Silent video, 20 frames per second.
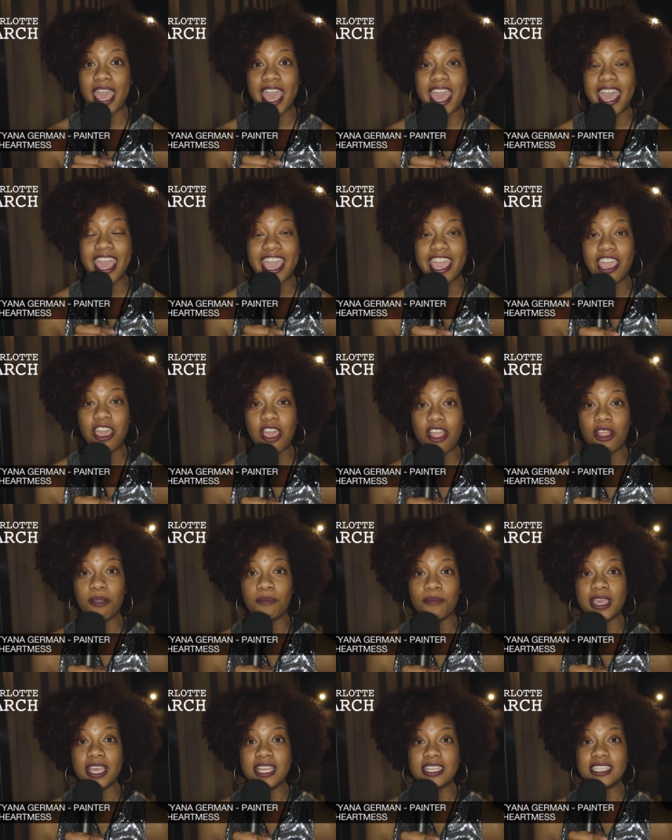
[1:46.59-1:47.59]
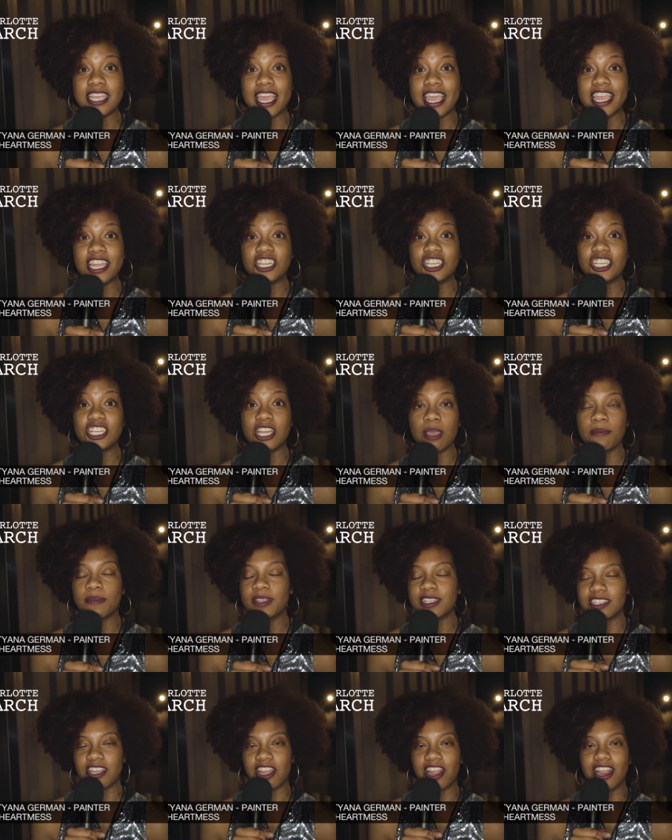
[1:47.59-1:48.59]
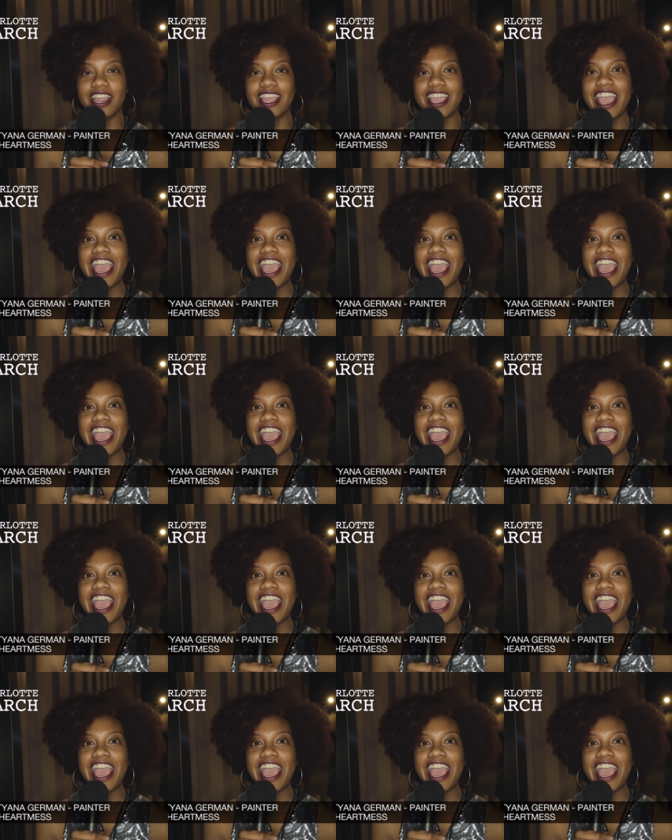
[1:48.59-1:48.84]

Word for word: at a heart mess h. I mean, sorry,